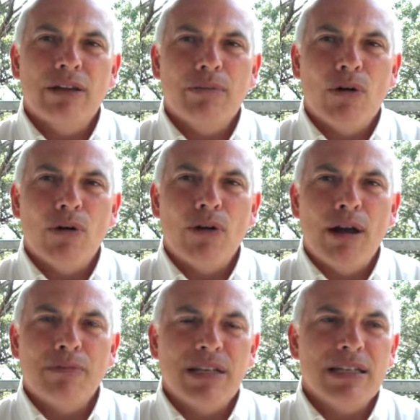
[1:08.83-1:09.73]
the
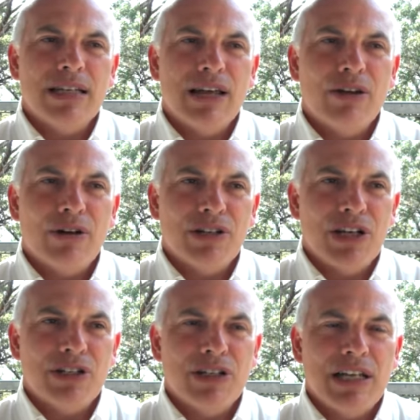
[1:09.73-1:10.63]
programs inside the
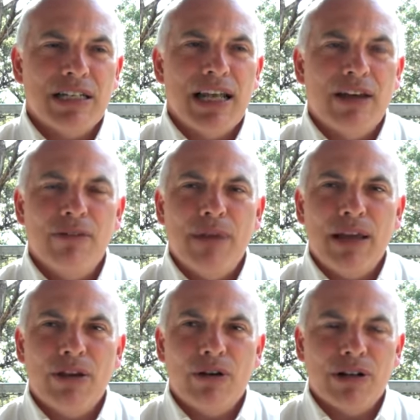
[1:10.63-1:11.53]
organization that together make
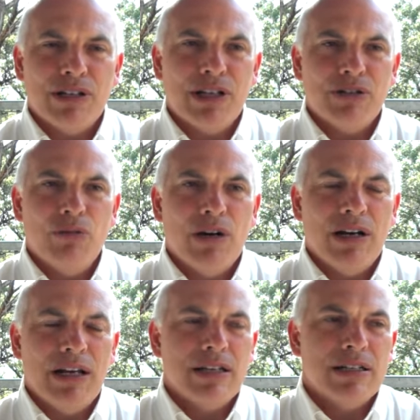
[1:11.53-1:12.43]
the organization what it
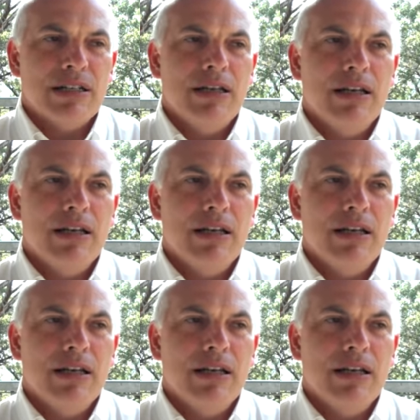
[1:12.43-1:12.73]
is.